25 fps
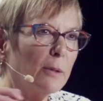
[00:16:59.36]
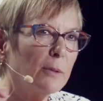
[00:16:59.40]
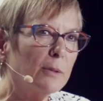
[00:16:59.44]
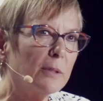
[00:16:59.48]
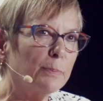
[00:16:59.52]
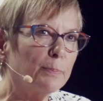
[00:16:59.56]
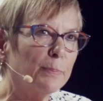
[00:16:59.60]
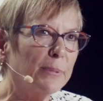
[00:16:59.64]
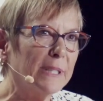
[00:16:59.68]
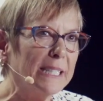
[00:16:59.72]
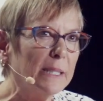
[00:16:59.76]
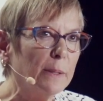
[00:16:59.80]

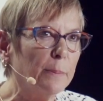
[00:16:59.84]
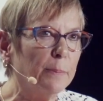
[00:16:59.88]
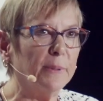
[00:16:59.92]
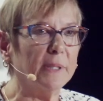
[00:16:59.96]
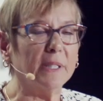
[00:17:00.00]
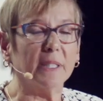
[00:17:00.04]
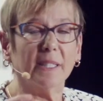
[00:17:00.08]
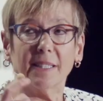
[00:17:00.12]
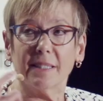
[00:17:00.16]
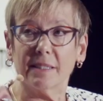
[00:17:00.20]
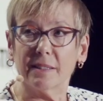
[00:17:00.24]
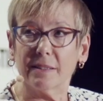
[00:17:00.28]
about
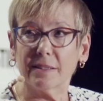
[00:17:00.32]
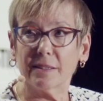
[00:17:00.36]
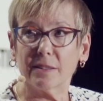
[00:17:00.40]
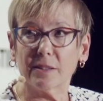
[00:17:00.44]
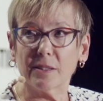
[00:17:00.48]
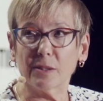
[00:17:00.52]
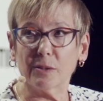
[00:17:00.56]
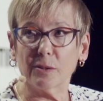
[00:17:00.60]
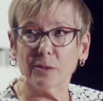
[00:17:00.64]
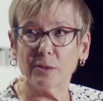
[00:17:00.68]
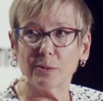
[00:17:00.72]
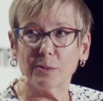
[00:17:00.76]
B2B?
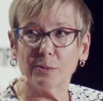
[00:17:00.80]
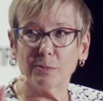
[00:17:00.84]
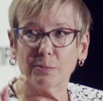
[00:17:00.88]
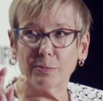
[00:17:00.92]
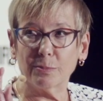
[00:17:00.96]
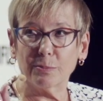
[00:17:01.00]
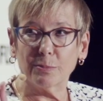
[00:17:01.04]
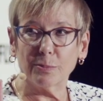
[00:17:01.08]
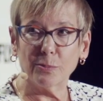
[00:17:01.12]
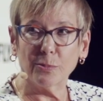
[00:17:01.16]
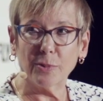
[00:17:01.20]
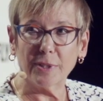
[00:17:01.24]
So
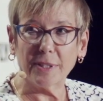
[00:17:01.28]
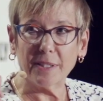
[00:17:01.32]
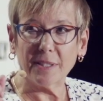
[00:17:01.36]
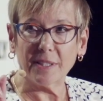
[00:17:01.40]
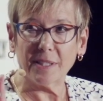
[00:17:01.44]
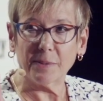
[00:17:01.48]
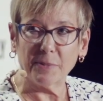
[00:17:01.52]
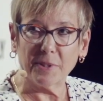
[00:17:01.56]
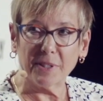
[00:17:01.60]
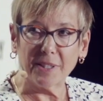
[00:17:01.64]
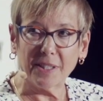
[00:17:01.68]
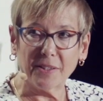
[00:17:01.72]
what are
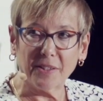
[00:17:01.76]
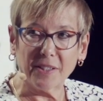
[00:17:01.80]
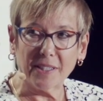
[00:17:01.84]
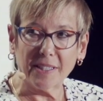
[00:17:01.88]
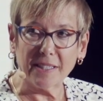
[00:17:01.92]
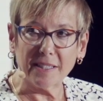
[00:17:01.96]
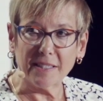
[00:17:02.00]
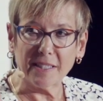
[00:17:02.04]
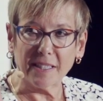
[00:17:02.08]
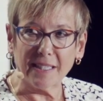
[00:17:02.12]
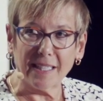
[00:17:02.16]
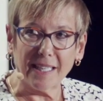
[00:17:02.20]
some of the
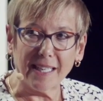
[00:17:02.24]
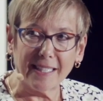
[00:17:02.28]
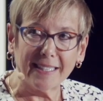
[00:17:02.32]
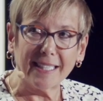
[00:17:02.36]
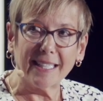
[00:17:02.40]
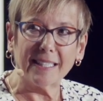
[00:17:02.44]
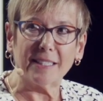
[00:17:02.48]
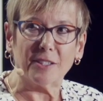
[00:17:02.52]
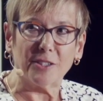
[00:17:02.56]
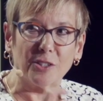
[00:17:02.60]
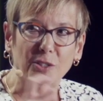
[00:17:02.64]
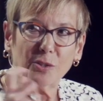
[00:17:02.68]
things that
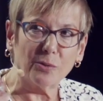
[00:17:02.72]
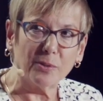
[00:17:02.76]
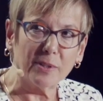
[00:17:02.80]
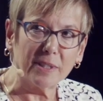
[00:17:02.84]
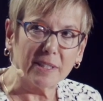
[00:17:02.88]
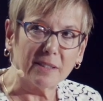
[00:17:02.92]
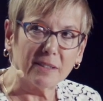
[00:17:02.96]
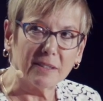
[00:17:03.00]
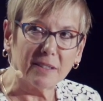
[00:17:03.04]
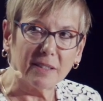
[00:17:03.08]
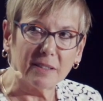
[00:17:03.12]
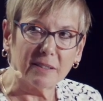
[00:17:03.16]
KAYAK's
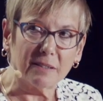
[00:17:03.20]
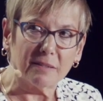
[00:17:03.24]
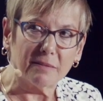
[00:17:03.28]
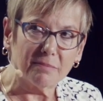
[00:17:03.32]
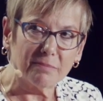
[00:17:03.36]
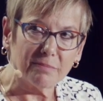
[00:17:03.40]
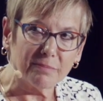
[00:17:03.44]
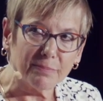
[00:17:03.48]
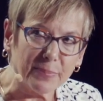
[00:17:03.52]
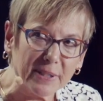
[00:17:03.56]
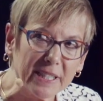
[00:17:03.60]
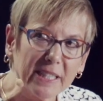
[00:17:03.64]
doing on the
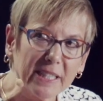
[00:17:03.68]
